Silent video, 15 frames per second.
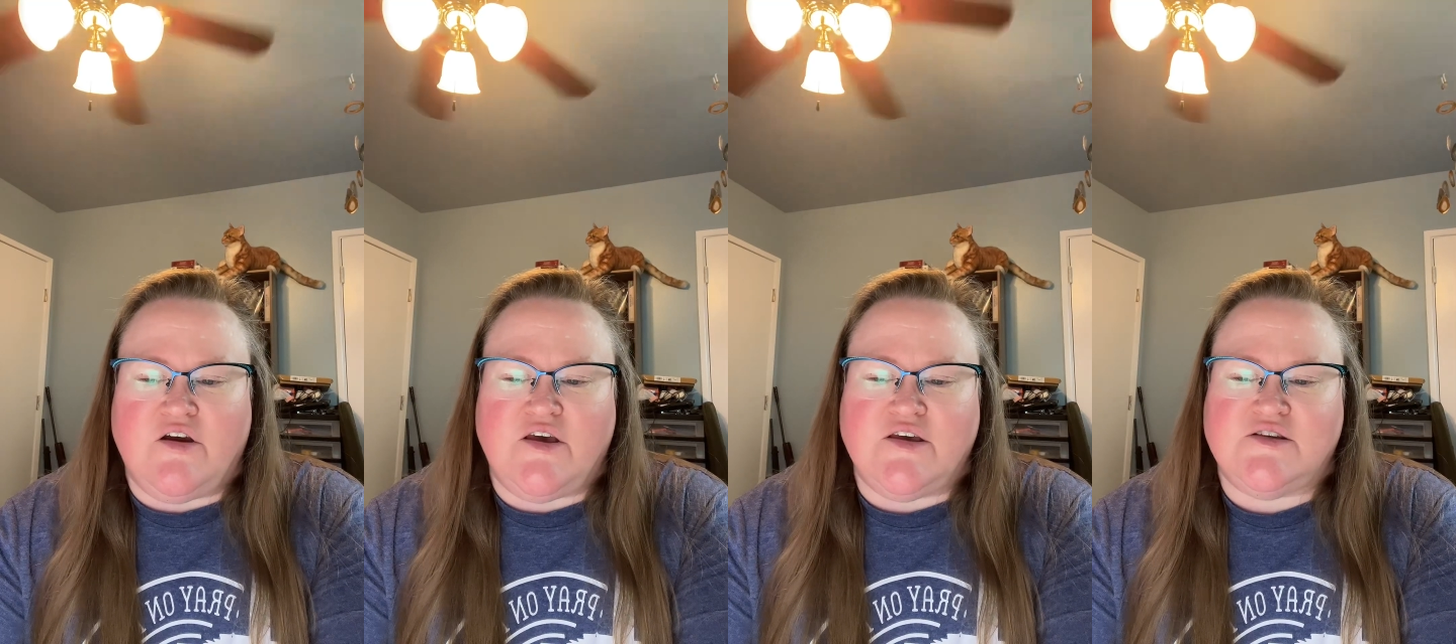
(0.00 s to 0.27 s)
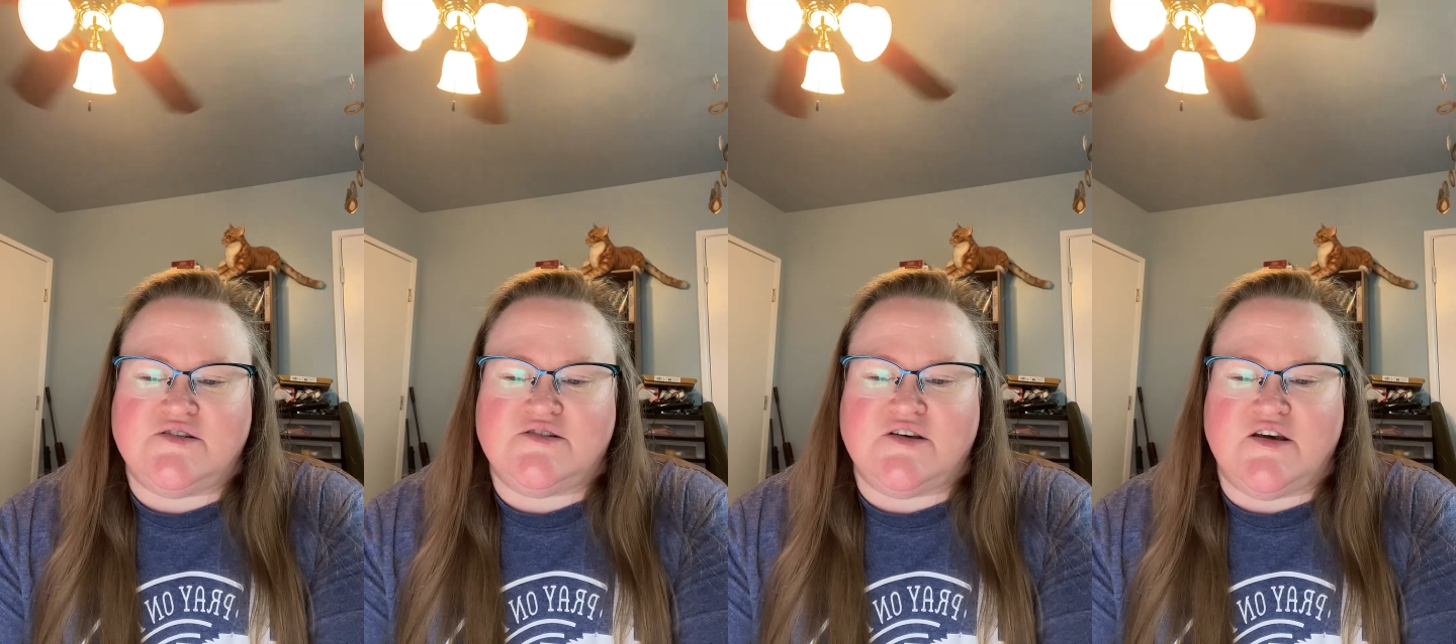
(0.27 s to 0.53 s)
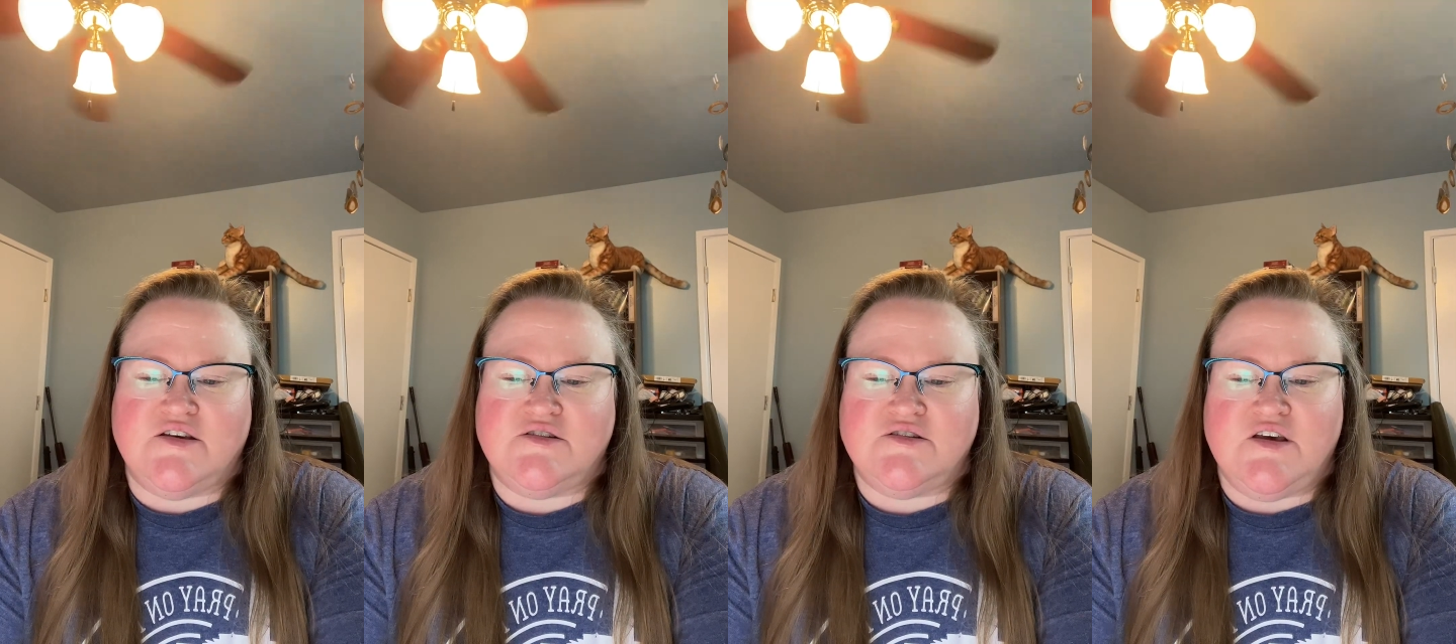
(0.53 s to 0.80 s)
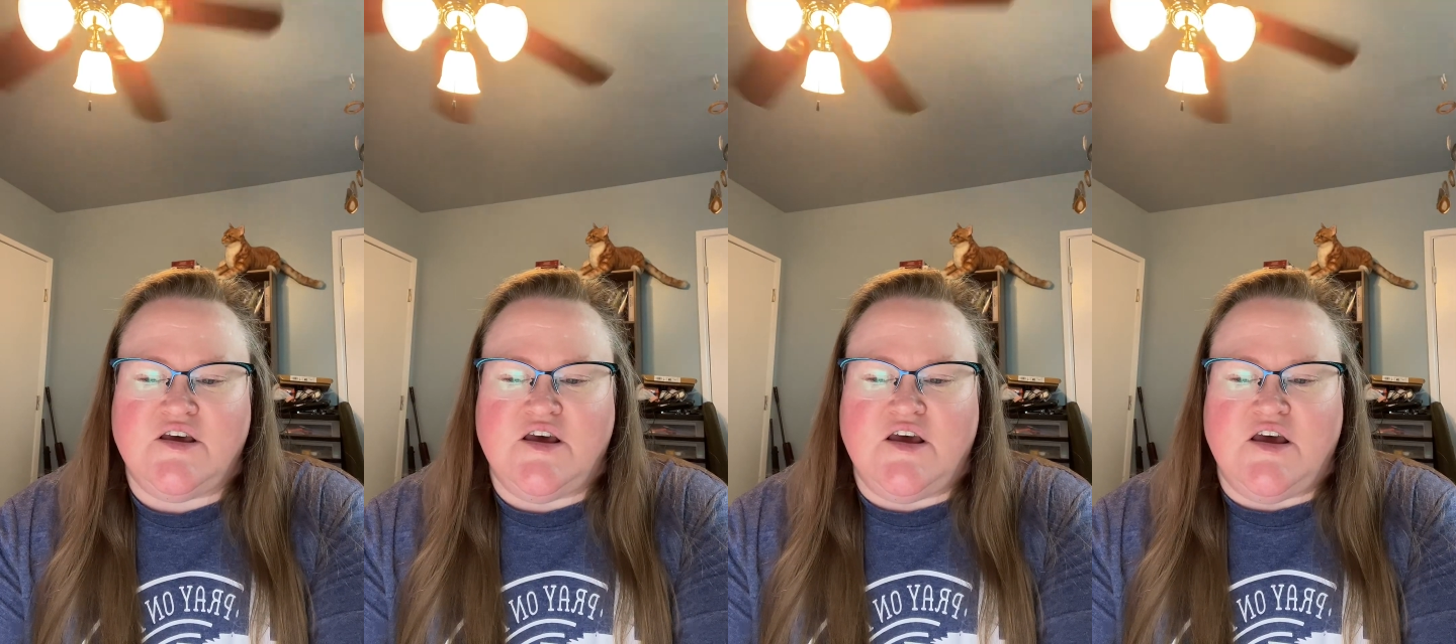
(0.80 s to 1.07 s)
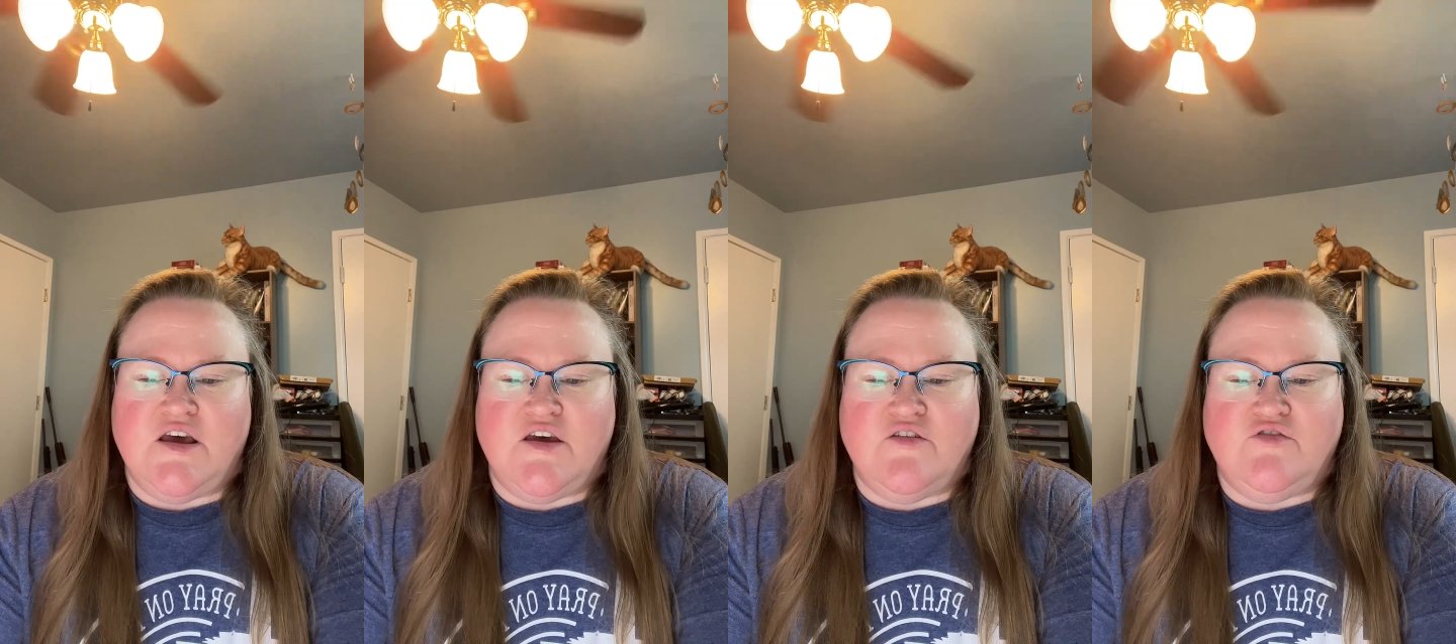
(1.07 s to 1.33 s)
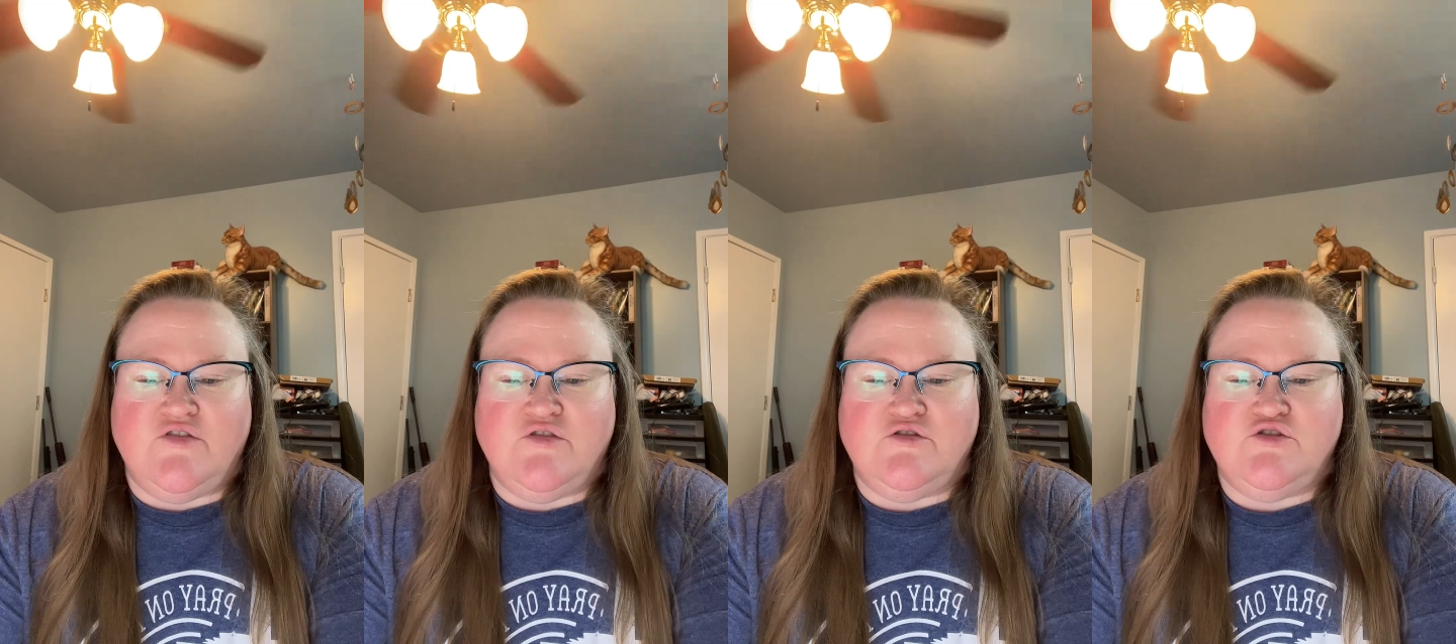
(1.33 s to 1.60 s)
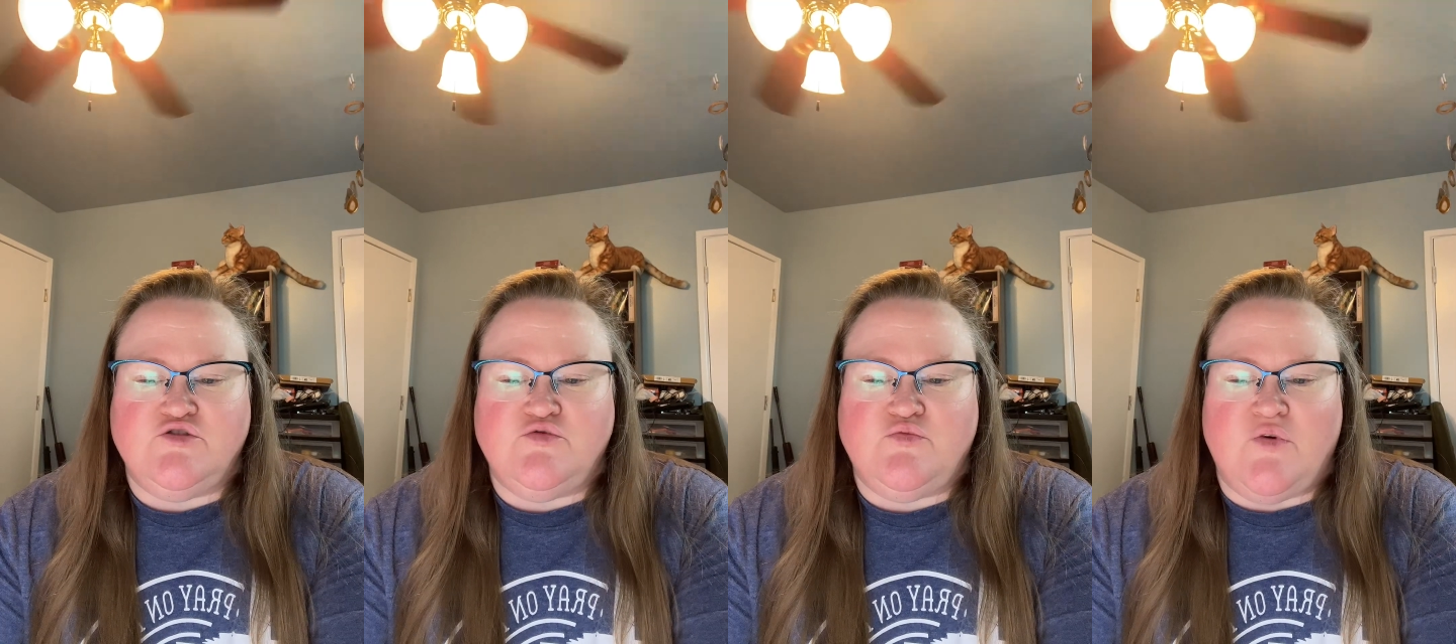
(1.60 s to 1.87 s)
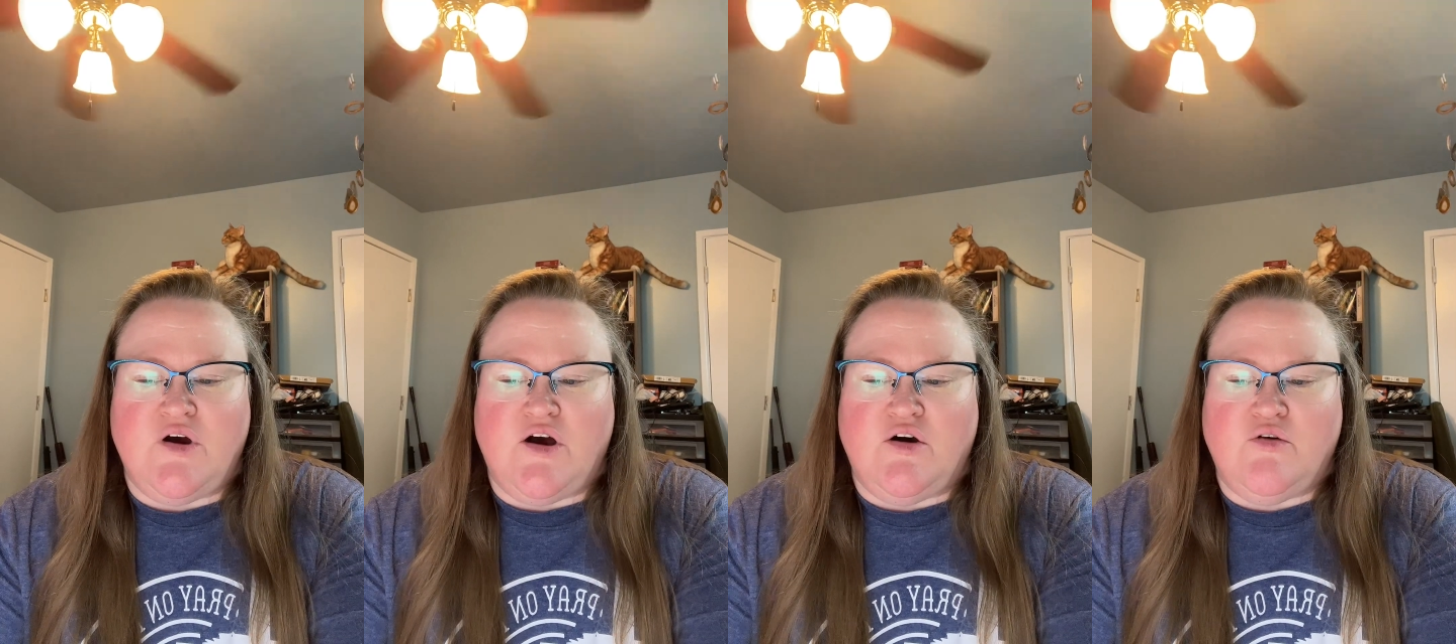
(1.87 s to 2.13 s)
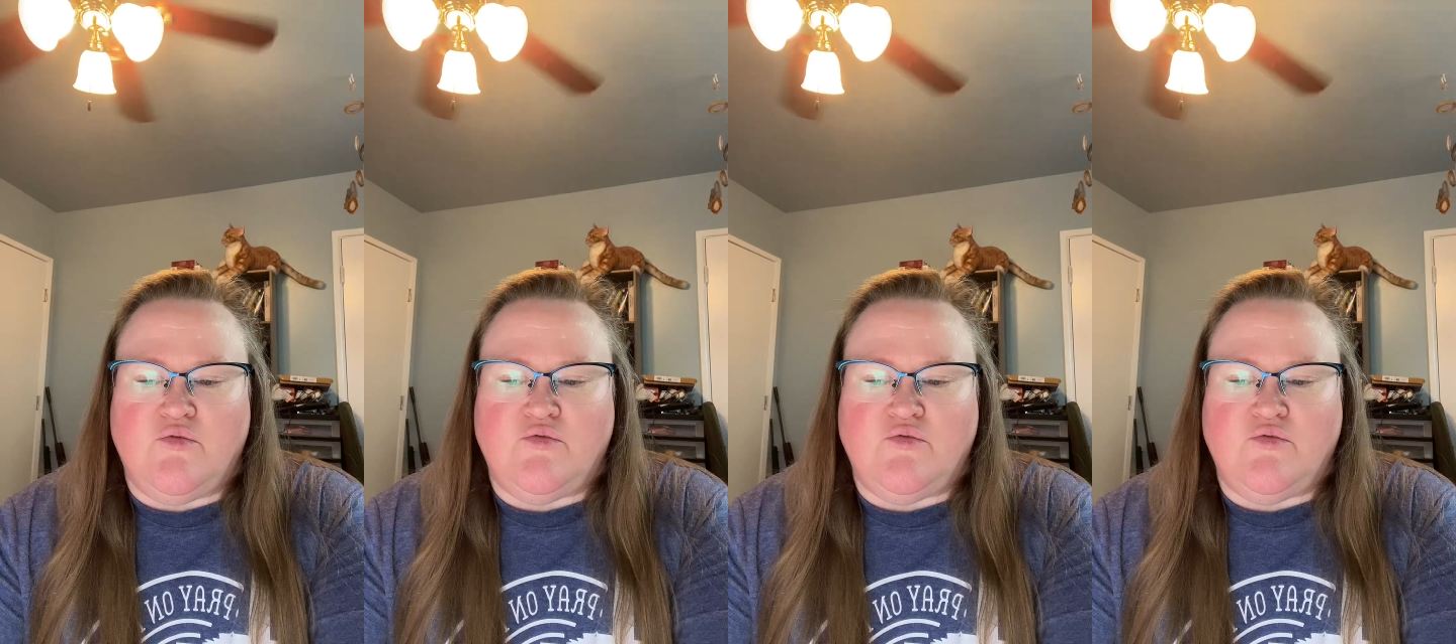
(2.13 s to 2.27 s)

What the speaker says: It says, if you do well,